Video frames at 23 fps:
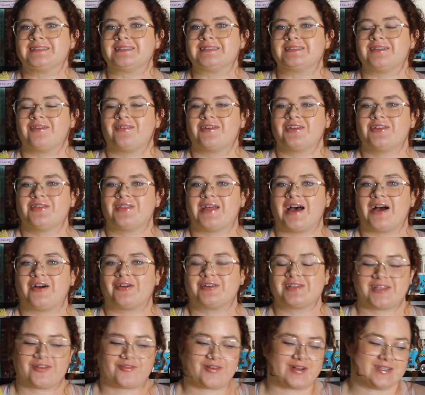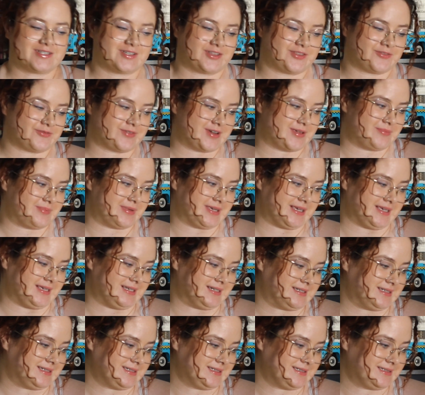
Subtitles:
do I want to do that or Sunrise on the Reaping?